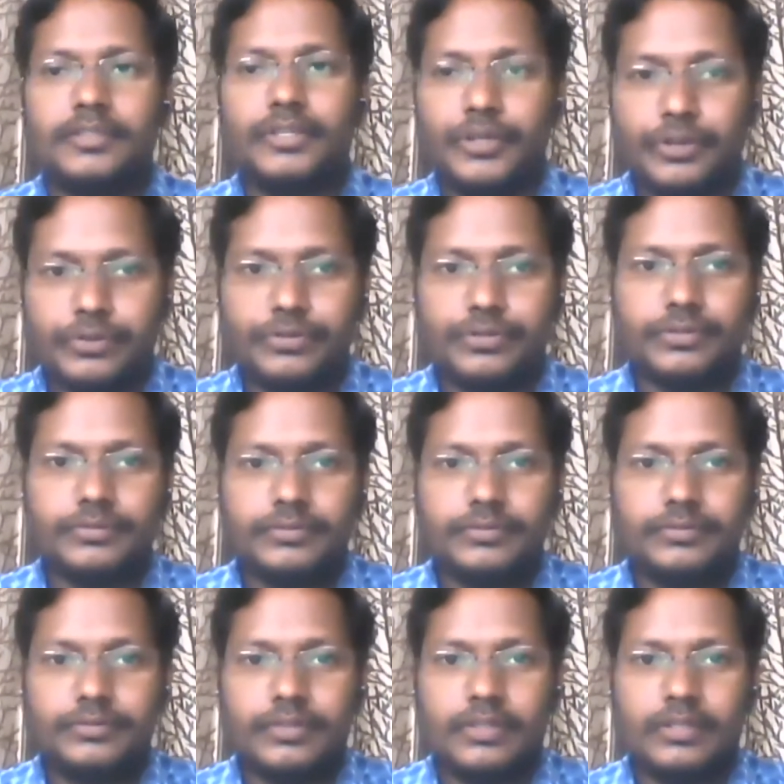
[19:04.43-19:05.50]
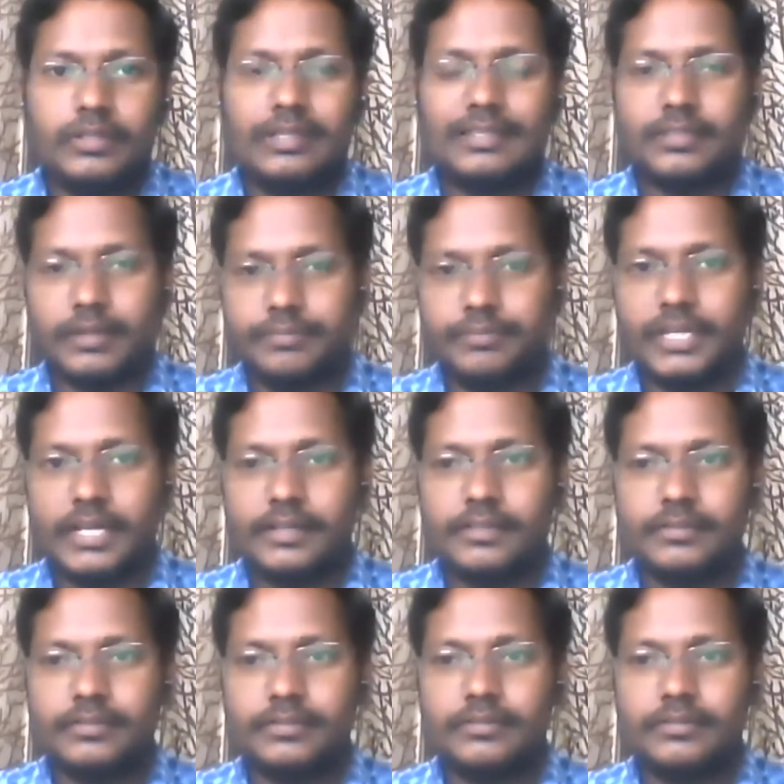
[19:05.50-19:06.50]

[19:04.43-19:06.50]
due to the subject,